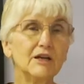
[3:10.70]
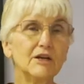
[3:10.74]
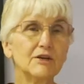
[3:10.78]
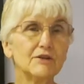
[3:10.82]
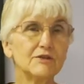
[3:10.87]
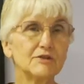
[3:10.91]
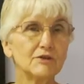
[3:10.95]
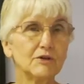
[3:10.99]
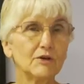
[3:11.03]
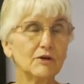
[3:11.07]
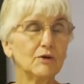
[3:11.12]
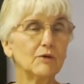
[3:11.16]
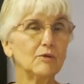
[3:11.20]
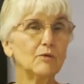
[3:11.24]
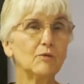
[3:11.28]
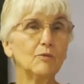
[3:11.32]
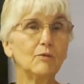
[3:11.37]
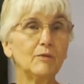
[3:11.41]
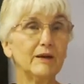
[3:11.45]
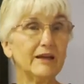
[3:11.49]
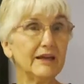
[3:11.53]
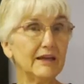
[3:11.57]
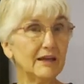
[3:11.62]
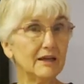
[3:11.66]
So
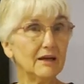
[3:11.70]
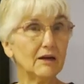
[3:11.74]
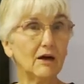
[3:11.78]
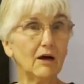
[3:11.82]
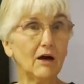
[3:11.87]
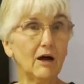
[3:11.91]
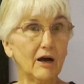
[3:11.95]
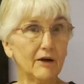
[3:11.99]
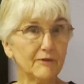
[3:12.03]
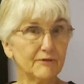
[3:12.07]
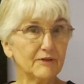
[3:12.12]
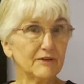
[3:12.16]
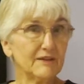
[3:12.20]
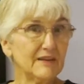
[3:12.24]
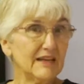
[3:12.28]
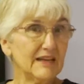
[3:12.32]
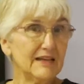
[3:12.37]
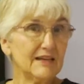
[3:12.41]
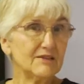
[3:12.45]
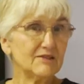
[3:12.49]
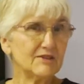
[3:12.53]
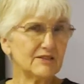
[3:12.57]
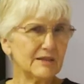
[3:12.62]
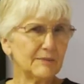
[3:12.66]
we offer
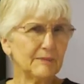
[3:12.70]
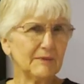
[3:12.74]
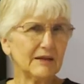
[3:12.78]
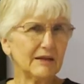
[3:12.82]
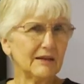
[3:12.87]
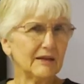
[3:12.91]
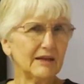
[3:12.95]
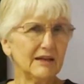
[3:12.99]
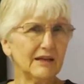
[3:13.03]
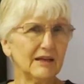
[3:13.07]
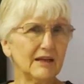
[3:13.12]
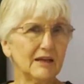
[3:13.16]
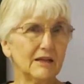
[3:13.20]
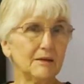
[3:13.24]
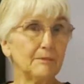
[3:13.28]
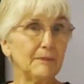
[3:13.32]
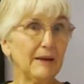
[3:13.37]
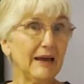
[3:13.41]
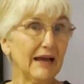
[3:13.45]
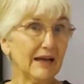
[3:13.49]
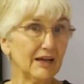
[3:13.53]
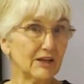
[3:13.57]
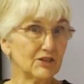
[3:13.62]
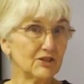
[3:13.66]
these typically in
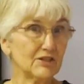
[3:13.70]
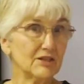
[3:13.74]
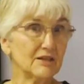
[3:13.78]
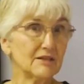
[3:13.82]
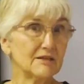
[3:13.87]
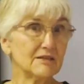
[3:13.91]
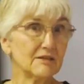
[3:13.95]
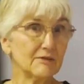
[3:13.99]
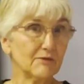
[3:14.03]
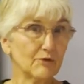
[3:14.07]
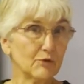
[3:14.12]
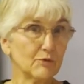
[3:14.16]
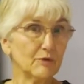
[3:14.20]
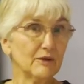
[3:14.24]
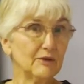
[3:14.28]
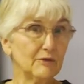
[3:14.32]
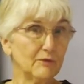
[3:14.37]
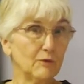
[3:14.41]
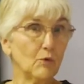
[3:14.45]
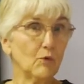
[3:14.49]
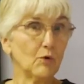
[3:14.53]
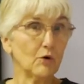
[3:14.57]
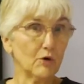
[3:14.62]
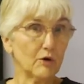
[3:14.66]
packages of three,
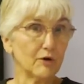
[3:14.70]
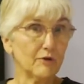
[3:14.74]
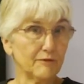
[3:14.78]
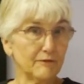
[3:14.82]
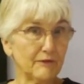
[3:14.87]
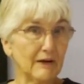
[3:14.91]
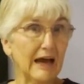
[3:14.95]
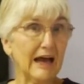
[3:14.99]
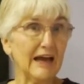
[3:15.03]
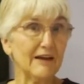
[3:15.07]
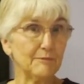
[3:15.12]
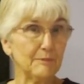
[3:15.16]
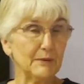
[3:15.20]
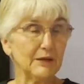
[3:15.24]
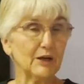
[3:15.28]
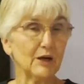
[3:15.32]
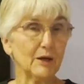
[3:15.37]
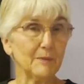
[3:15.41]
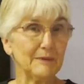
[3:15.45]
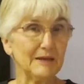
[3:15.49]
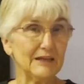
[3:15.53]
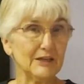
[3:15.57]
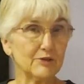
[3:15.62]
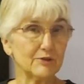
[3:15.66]
four, or five P R
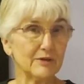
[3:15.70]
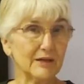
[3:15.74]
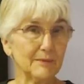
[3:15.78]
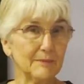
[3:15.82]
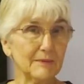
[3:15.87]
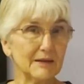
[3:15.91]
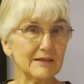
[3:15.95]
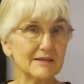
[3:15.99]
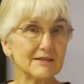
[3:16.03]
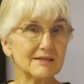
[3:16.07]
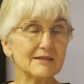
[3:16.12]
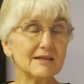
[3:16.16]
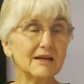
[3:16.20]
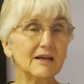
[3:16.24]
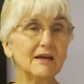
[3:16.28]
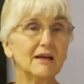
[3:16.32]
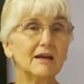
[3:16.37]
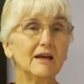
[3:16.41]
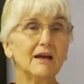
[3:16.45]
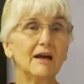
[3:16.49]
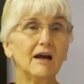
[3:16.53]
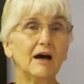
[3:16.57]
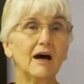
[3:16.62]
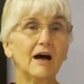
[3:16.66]
P treatments.
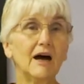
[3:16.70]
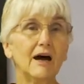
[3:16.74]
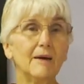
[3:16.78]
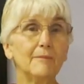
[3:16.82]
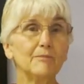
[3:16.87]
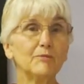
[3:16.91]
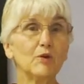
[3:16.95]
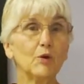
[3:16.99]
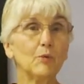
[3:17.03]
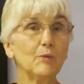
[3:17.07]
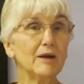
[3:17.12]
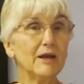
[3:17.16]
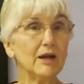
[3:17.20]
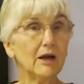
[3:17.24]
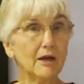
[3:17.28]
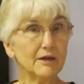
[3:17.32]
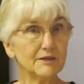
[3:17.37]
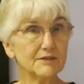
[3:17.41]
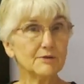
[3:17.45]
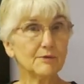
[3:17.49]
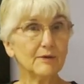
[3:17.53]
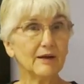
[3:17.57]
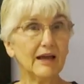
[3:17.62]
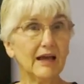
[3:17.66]
Um, we
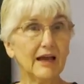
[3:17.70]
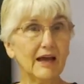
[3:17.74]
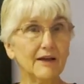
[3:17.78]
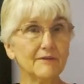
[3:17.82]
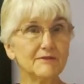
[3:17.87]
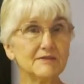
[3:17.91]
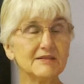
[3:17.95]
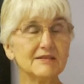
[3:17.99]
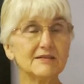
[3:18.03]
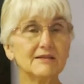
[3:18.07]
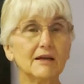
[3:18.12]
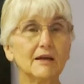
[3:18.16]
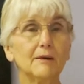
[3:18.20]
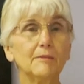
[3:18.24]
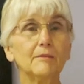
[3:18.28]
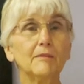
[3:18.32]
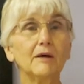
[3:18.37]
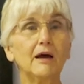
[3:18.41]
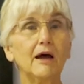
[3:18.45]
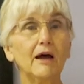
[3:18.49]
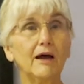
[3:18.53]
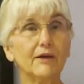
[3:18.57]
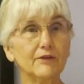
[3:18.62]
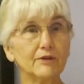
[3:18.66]
also have
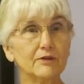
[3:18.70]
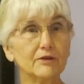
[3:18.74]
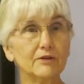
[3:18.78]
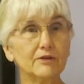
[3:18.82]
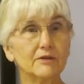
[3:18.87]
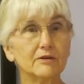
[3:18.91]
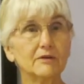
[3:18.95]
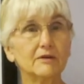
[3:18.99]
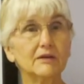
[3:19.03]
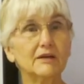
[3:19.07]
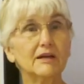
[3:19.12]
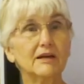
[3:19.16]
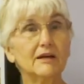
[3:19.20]
some other